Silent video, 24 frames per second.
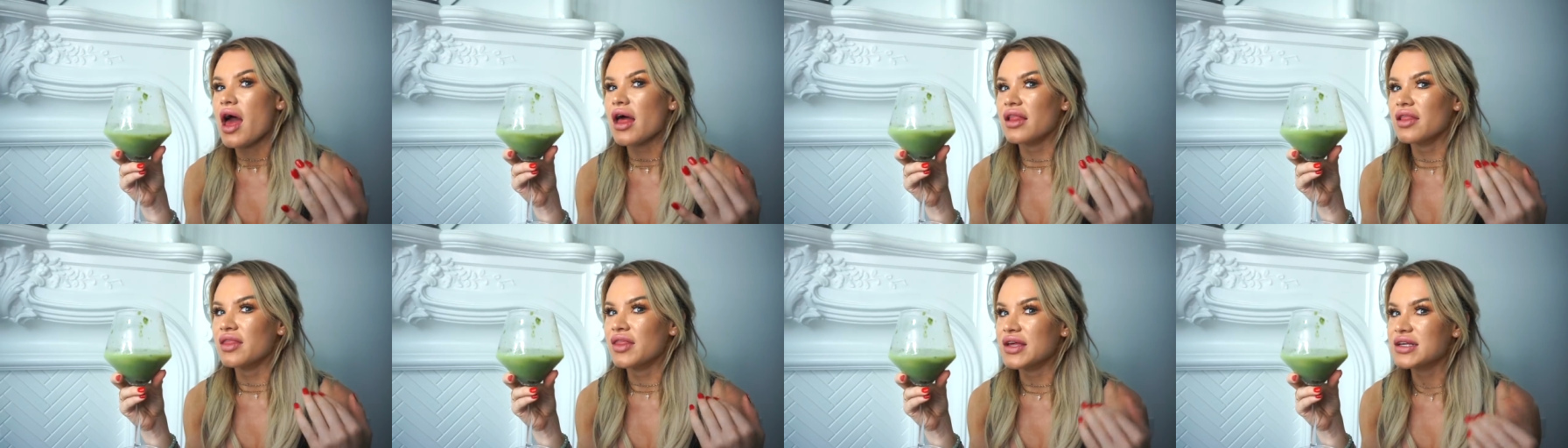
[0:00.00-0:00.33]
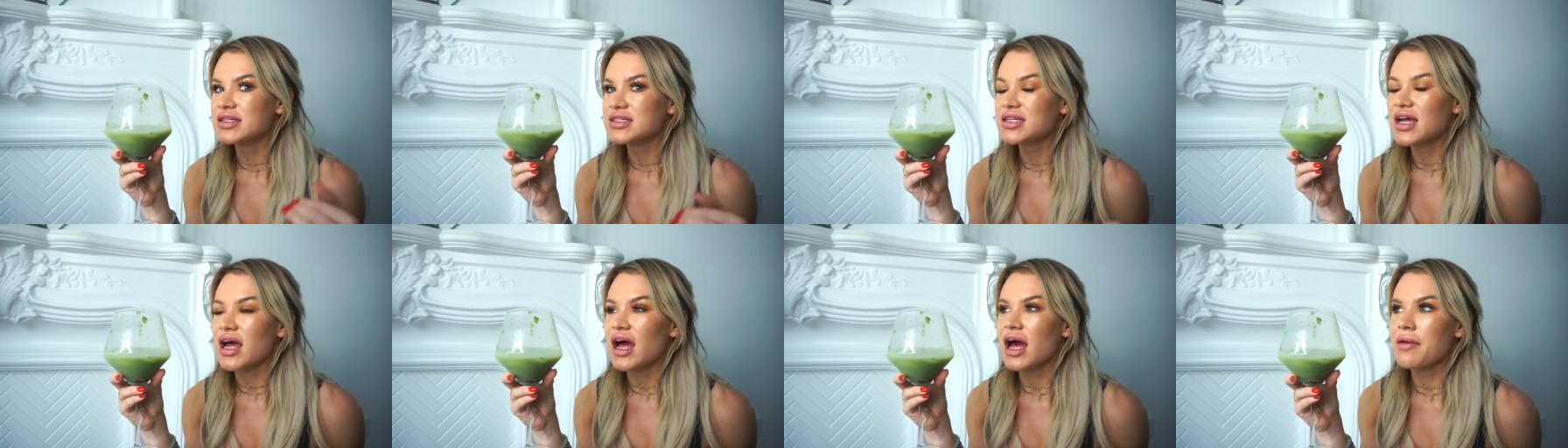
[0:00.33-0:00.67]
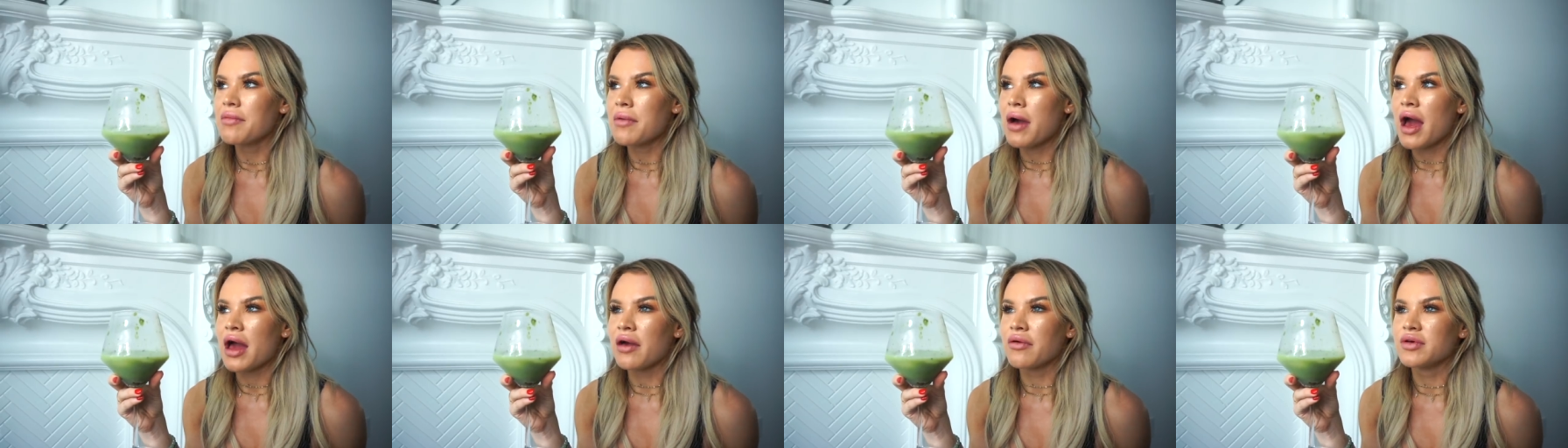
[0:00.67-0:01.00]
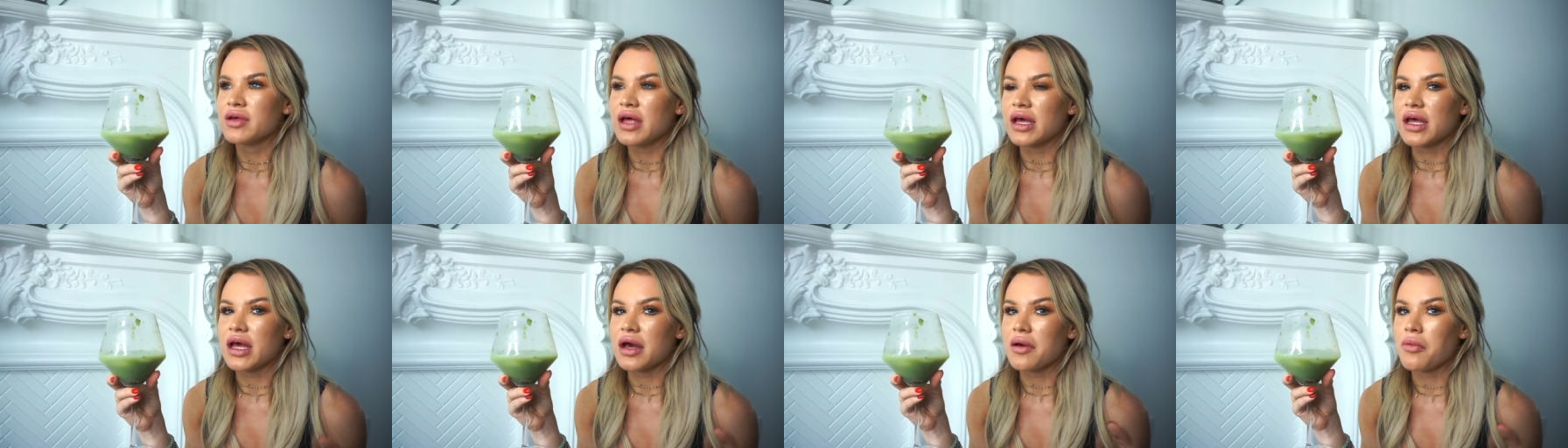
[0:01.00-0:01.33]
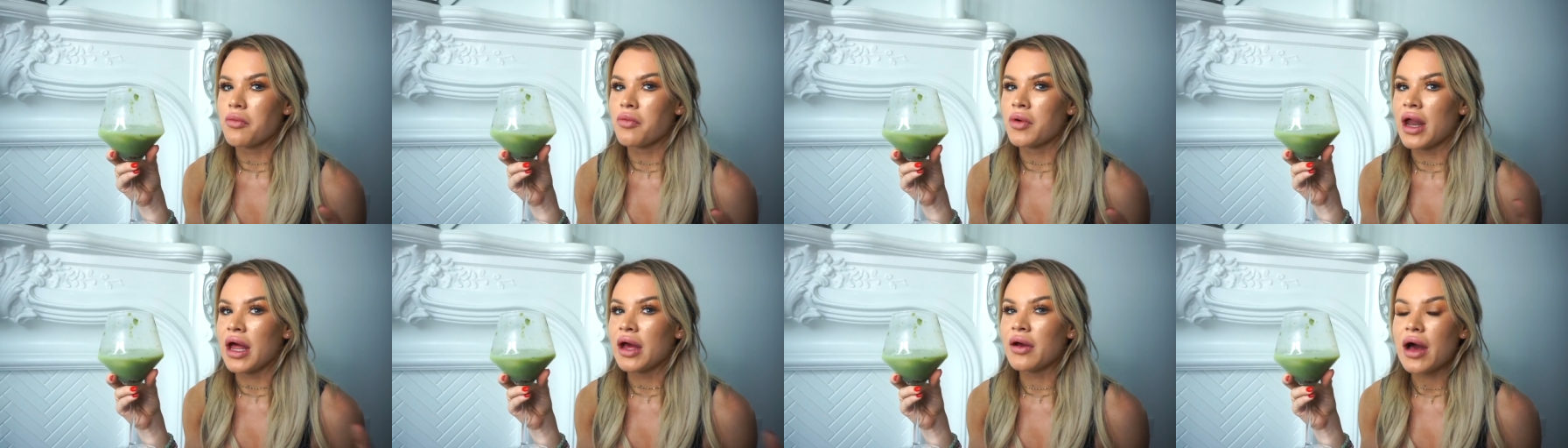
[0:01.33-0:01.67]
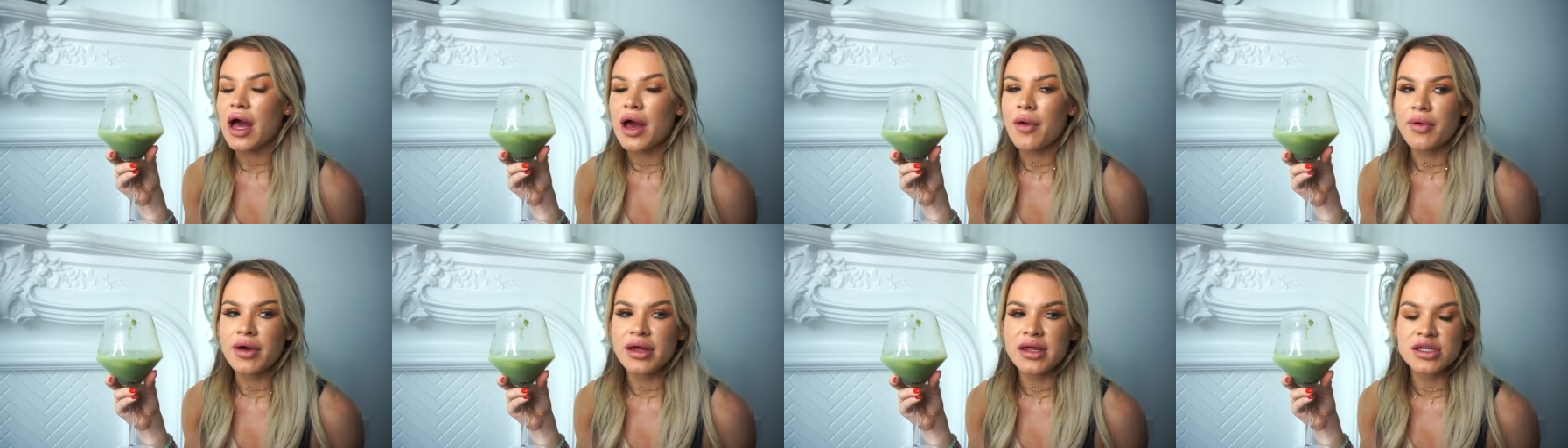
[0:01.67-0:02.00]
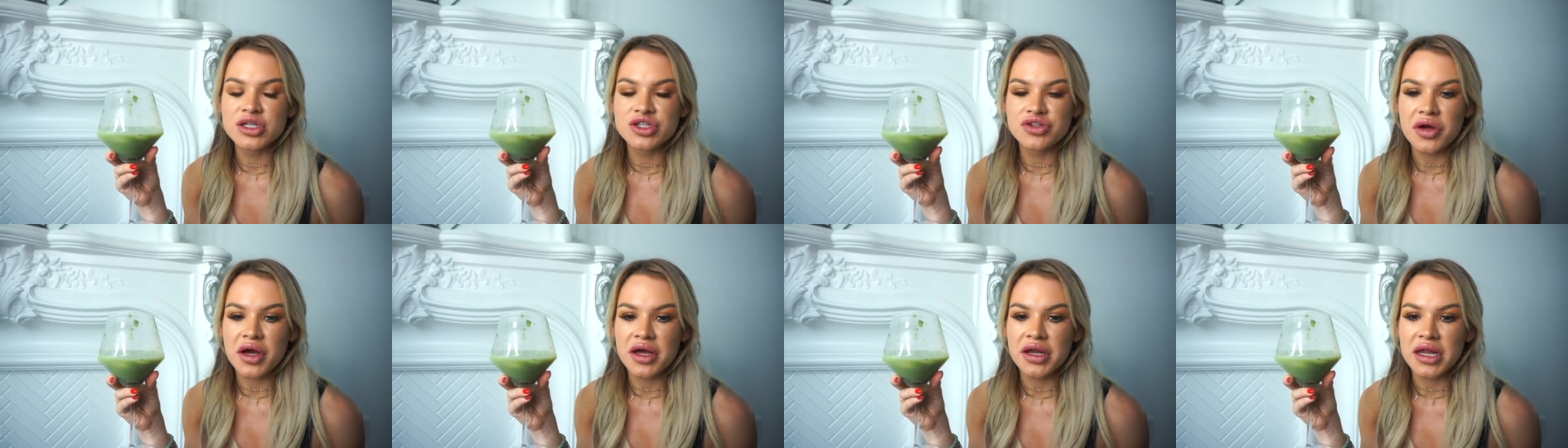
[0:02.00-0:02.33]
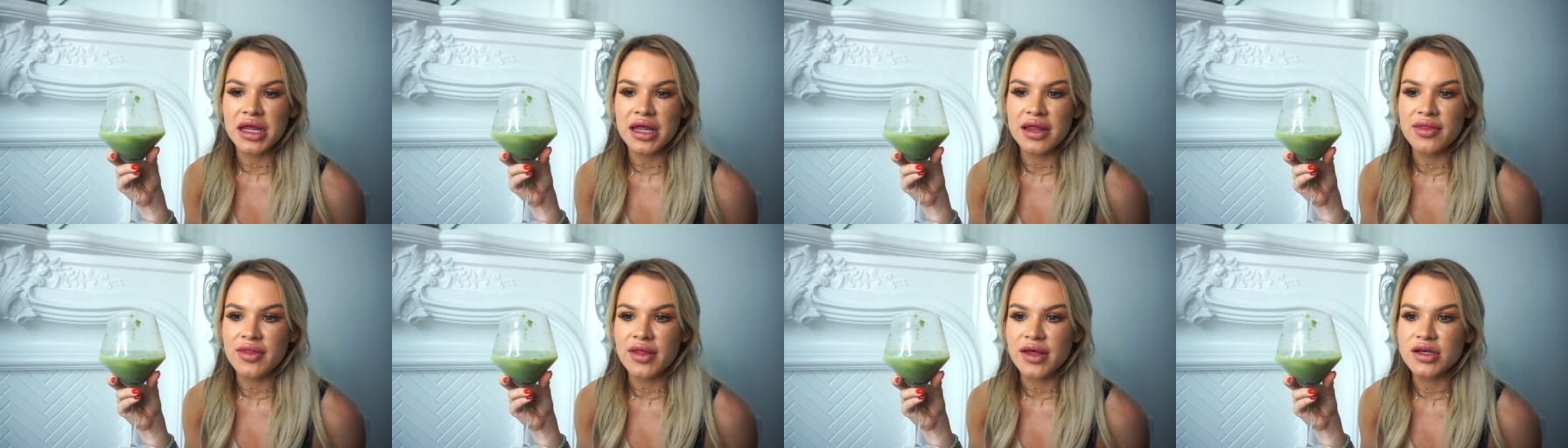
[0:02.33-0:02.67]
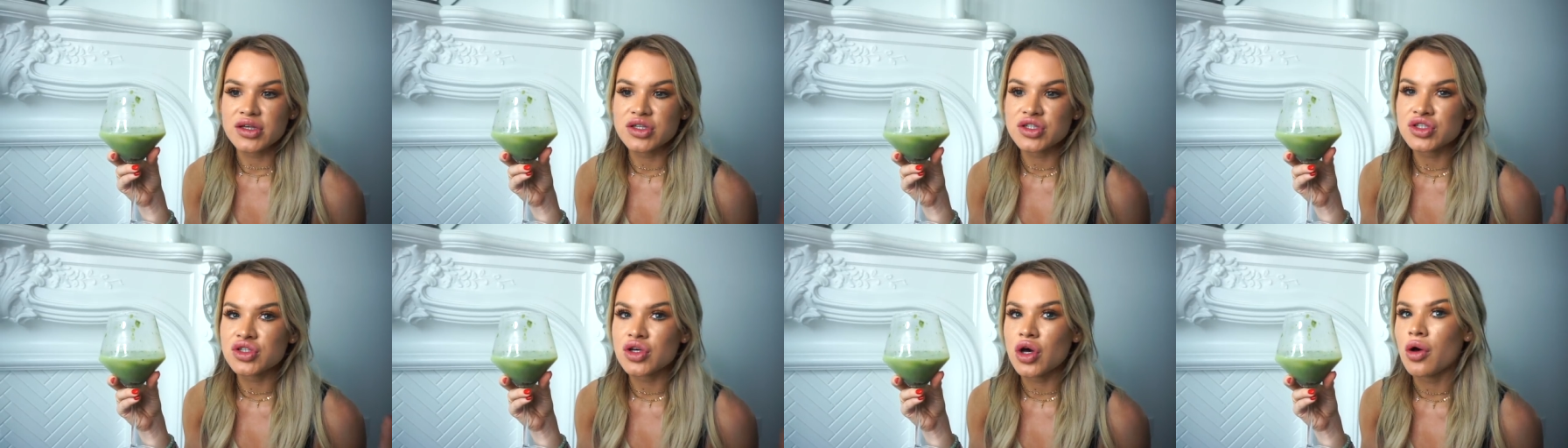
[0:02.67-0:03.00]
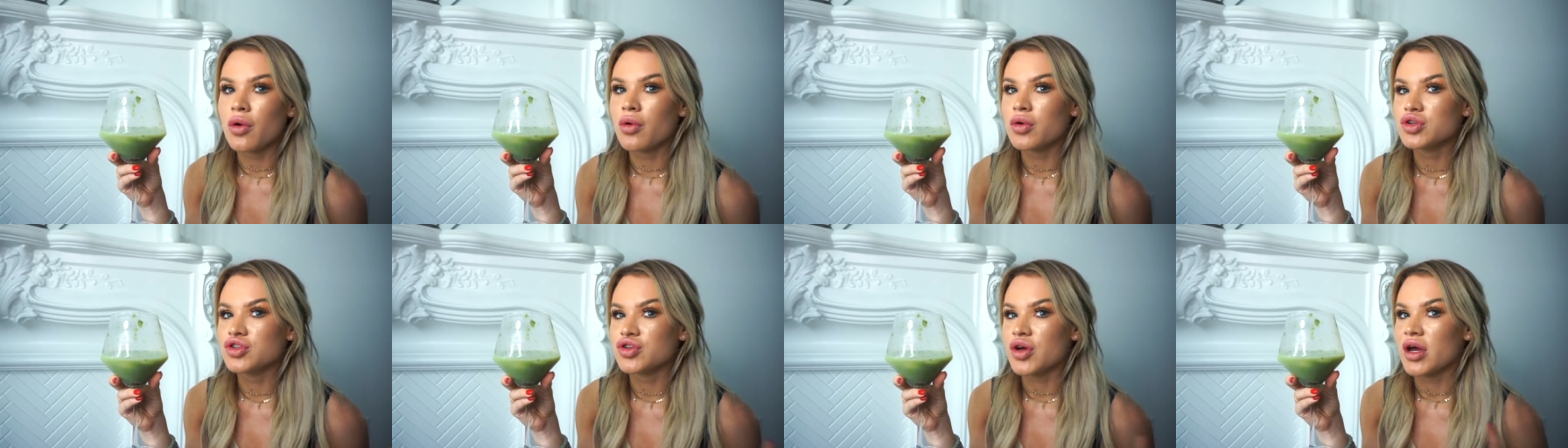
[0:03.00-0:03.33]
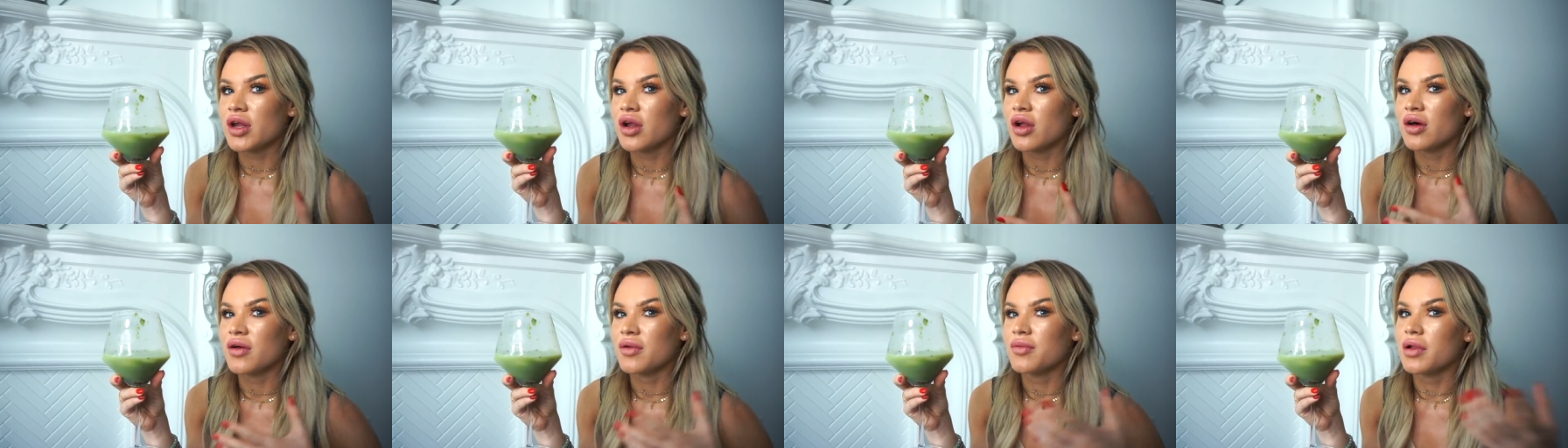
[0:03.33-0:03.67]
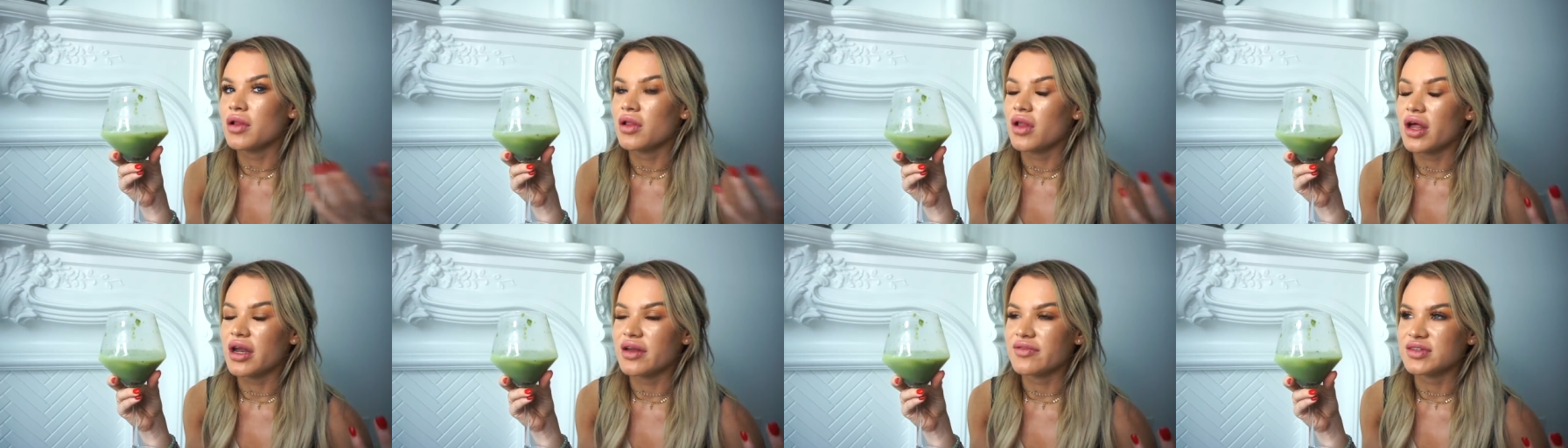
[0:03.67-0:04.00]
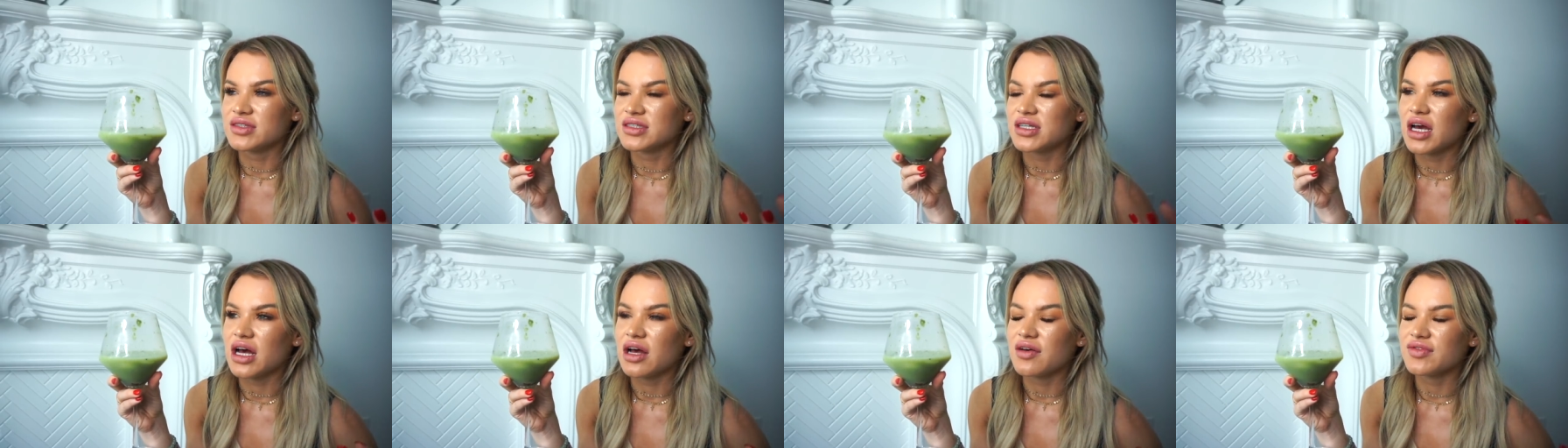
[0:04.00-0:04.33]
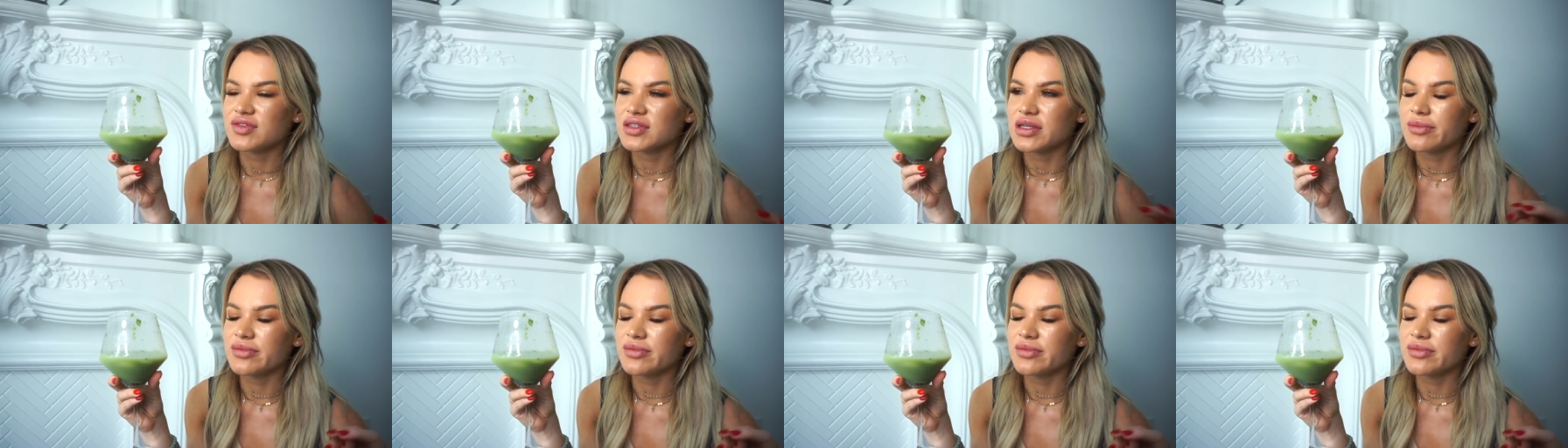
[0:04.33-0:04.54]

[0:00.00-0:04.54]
This time I like when I, I went and tried in like so tried on a lot of stuff.